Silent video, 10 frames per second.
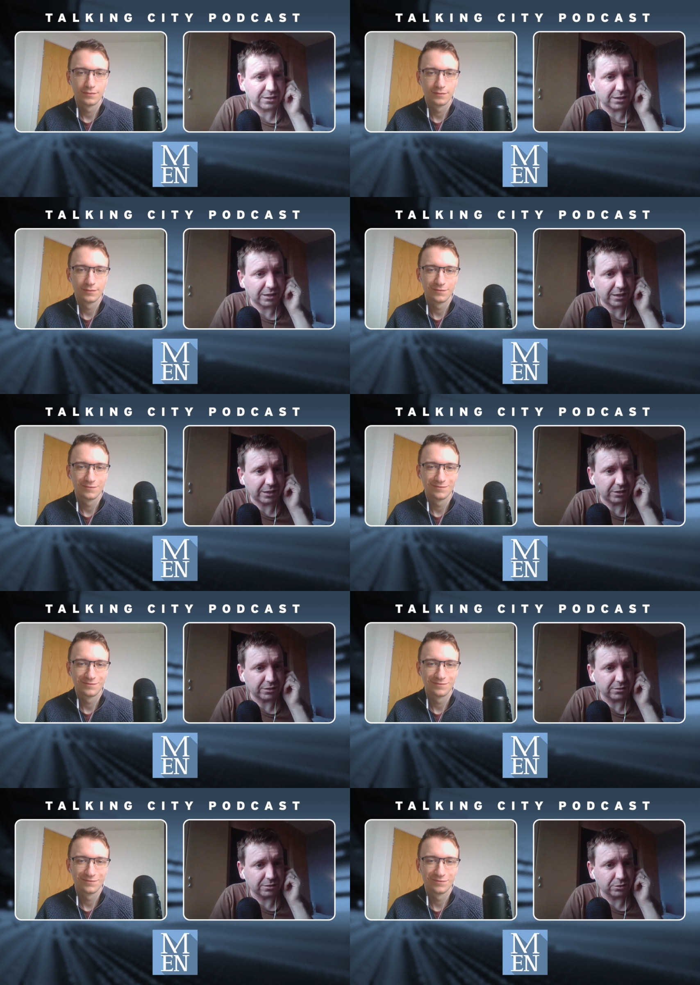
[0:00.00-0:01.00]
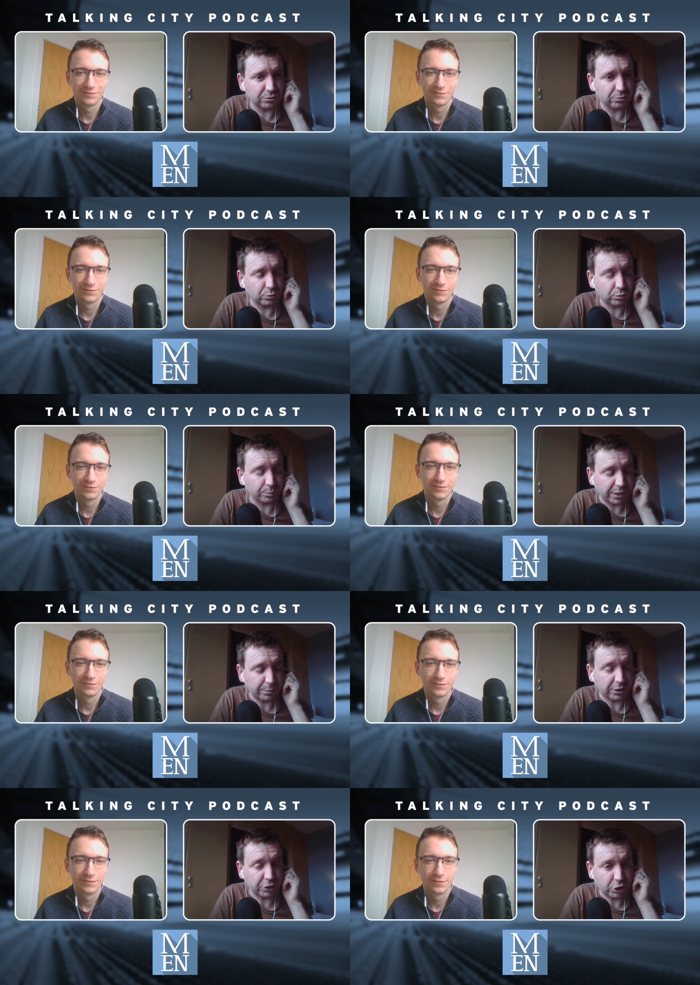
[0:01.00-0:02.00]
Speaker 1: uh,
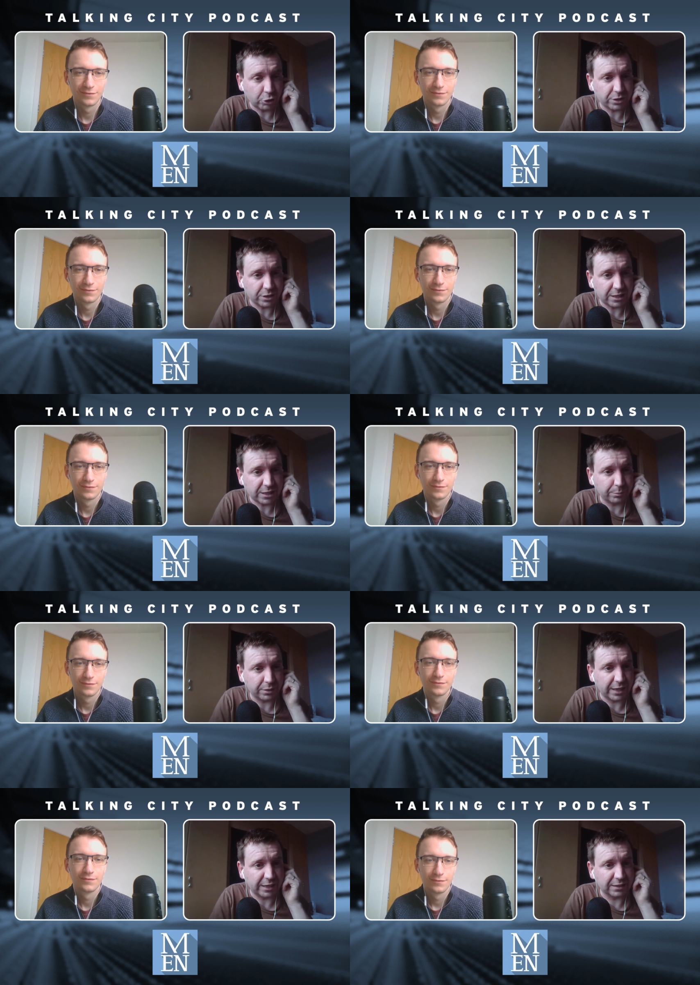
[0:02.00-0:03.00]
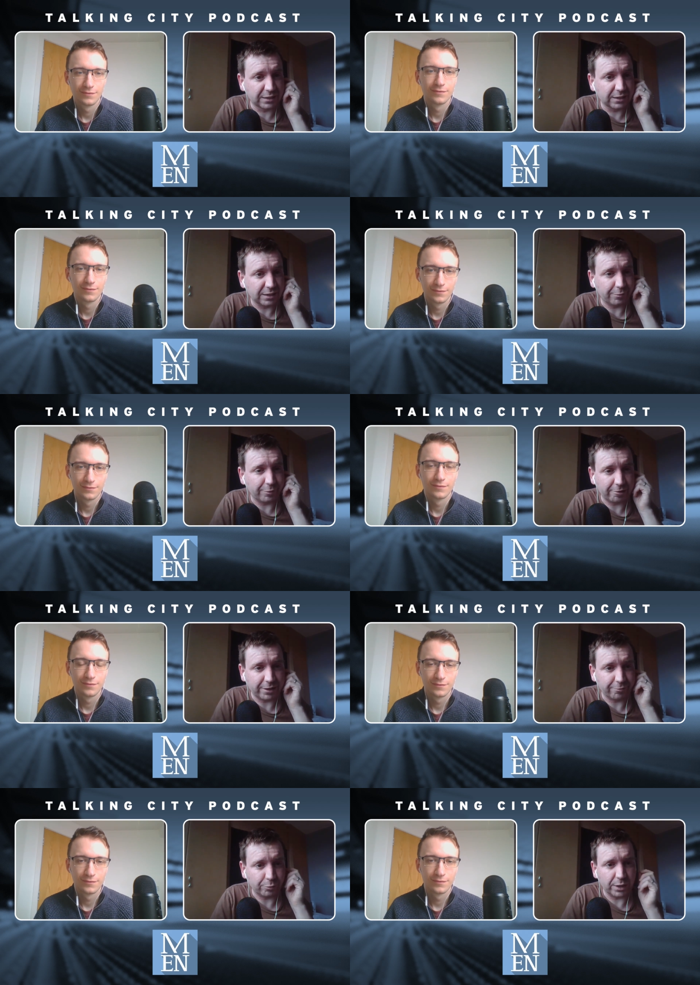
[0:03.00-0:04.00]
people are used to seeing play a very
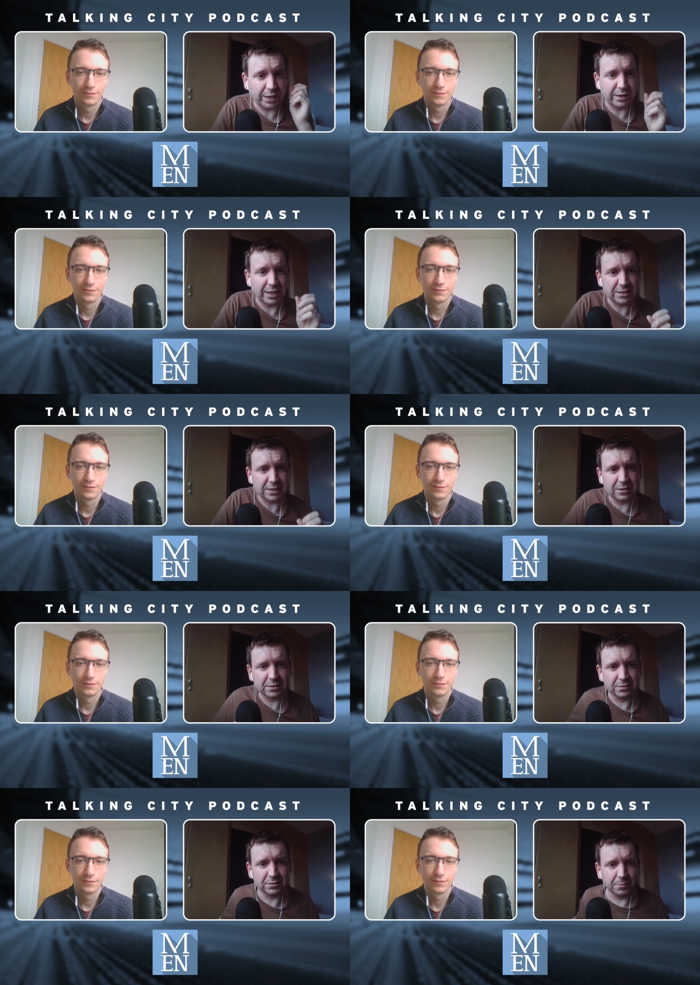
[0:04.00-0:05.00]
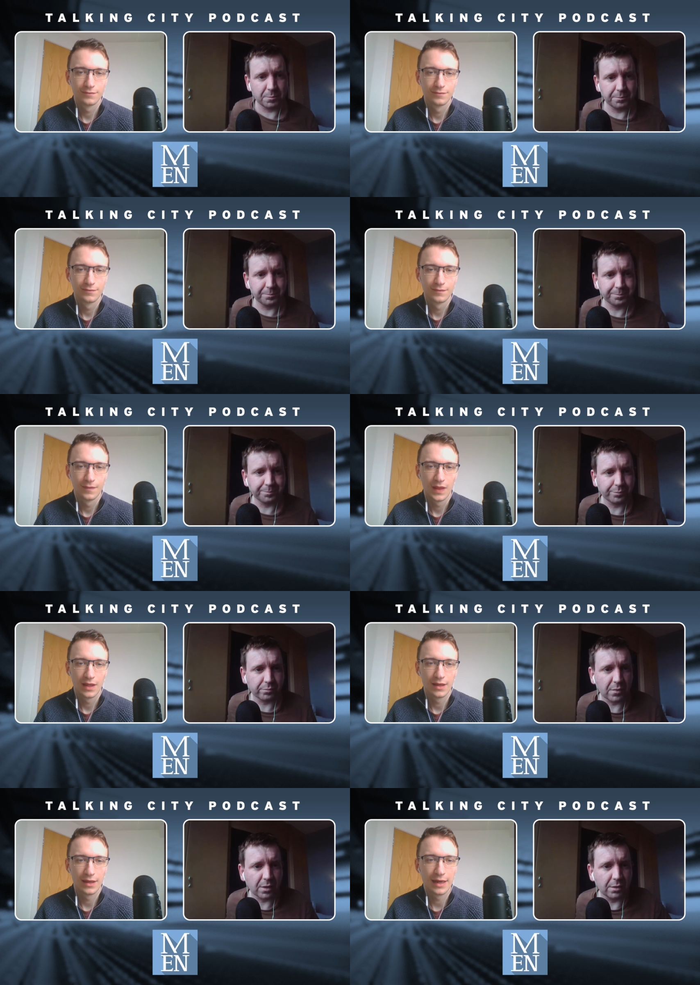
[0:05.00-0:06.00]
different way at the Etihad.
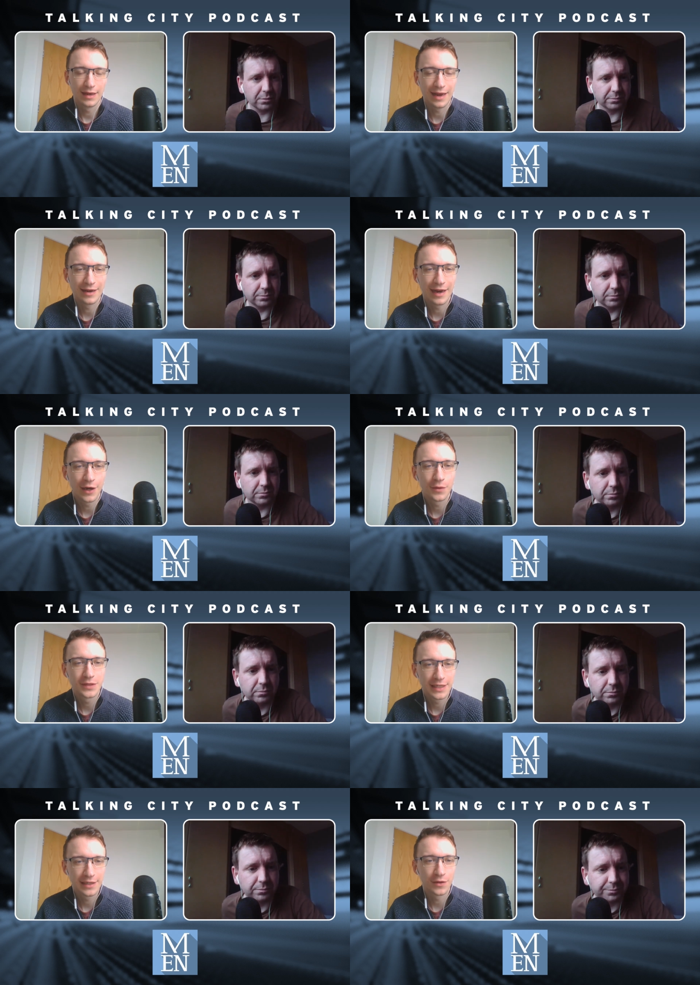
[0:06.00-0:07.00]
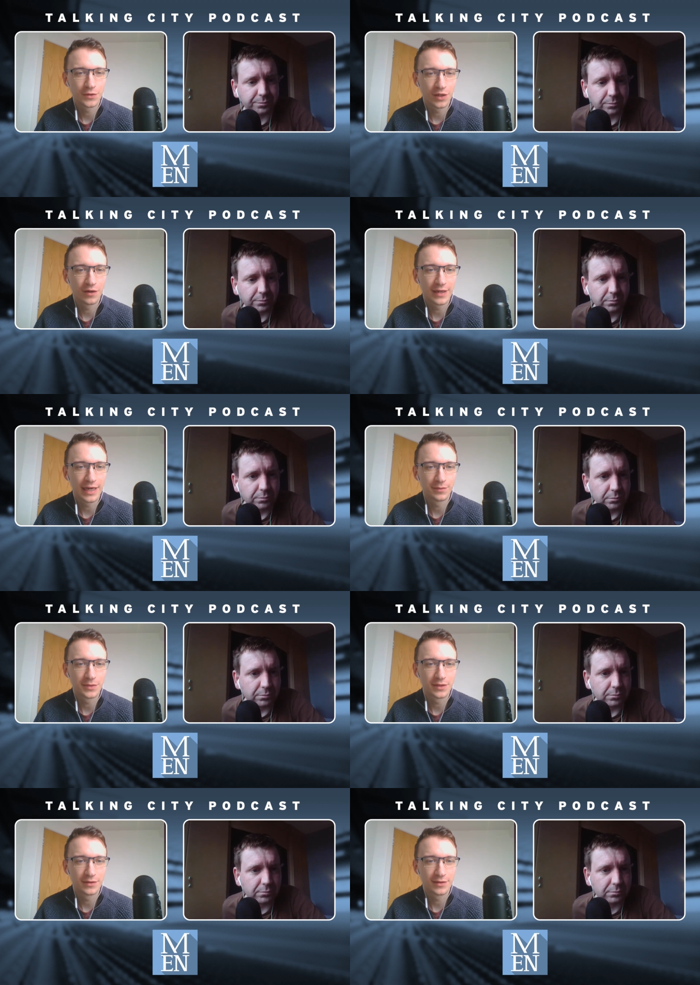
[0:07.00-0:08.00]
Speaker 2: I, I, I always think those sort of
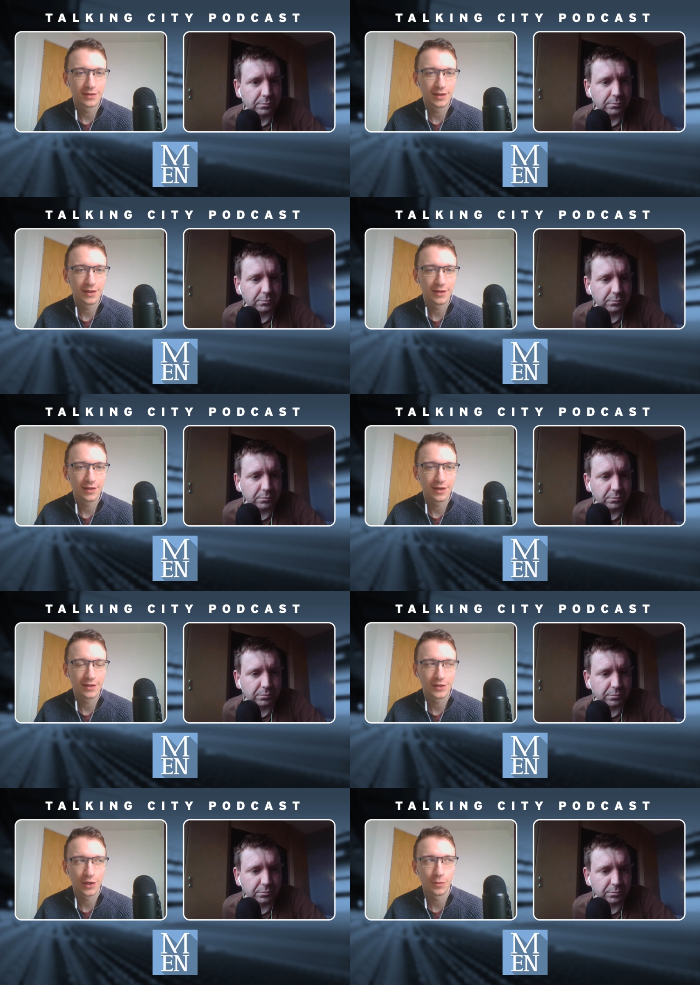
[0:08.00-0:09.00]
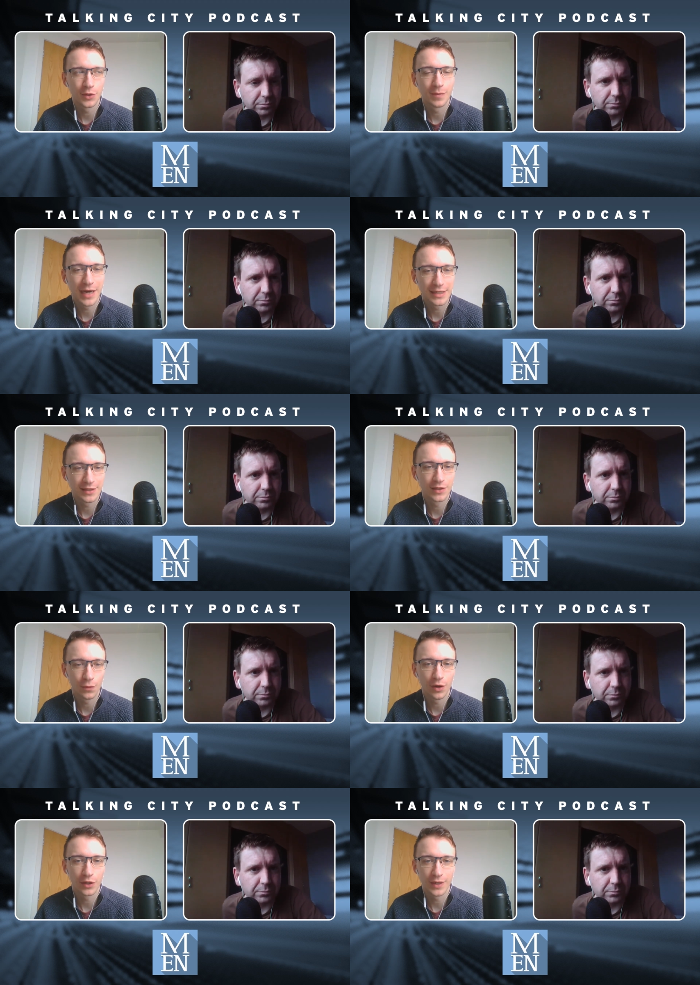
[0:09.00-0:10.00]
games are so much better
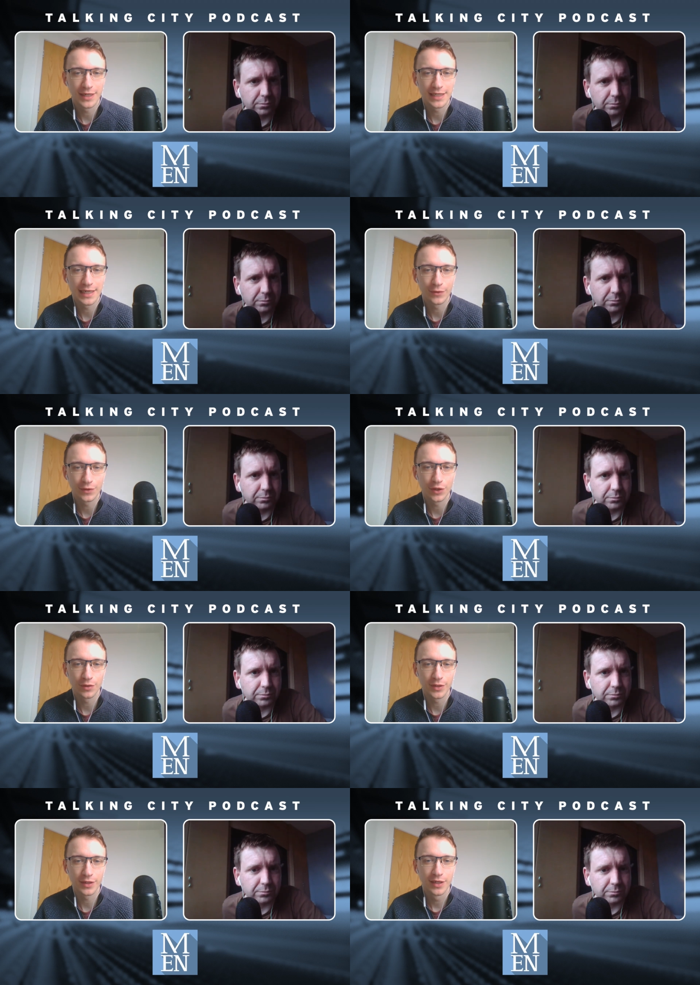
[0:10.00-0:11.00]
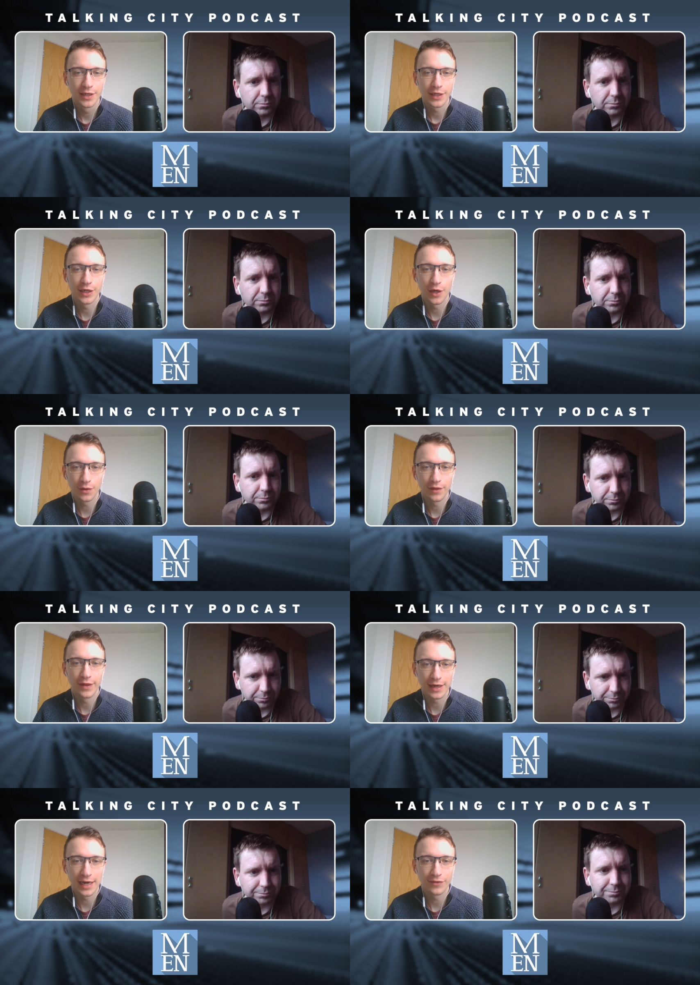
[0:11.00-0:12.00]
to watch when a team will come and you know that they're going to